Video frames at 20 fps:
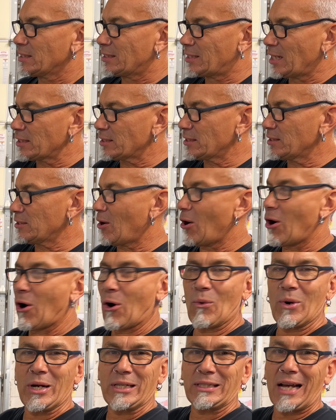Doesn't
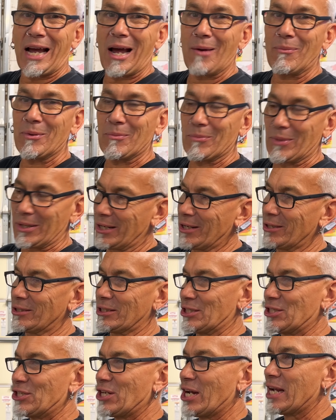always happen, but there's
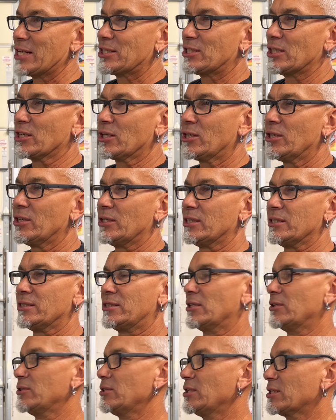a chance it could,
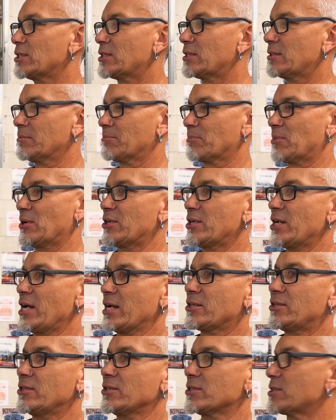so just
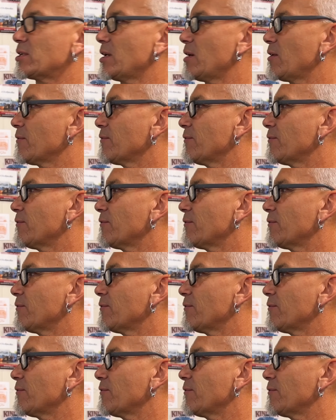protect yourself.